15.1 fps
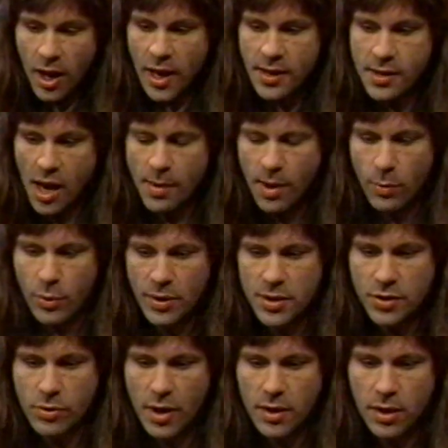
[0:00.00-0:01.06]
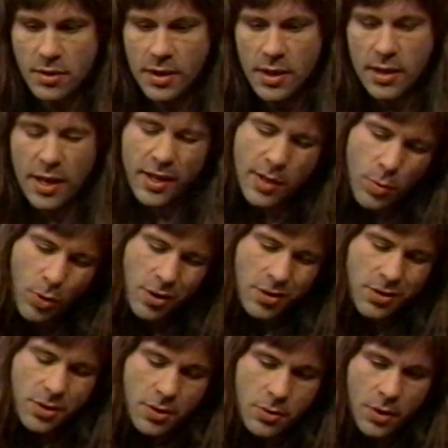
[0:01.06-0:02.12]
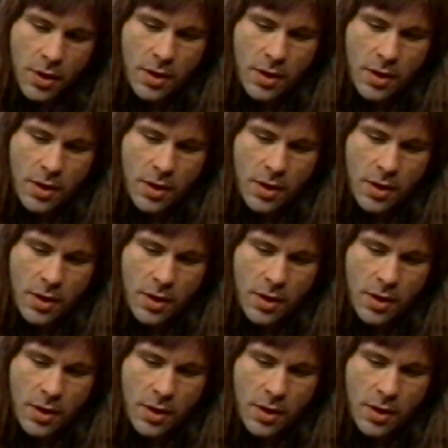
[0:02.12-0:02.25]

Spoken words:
he came up with this great idea. Now he wanted to.